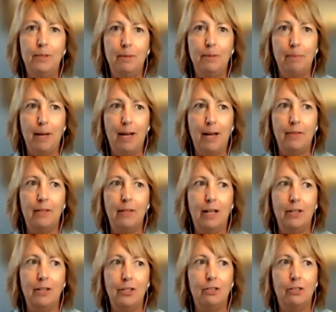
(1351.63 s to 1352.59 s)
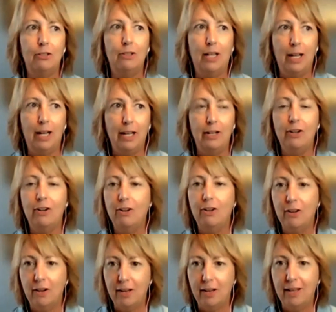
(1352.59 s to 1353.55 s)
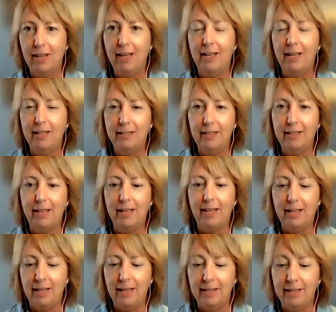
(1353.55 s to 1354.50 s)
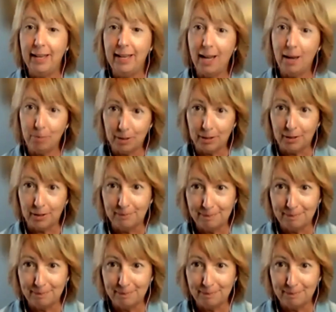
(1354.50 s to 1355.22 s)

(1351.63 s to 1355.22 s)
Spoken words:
a pathological liar and a gambler.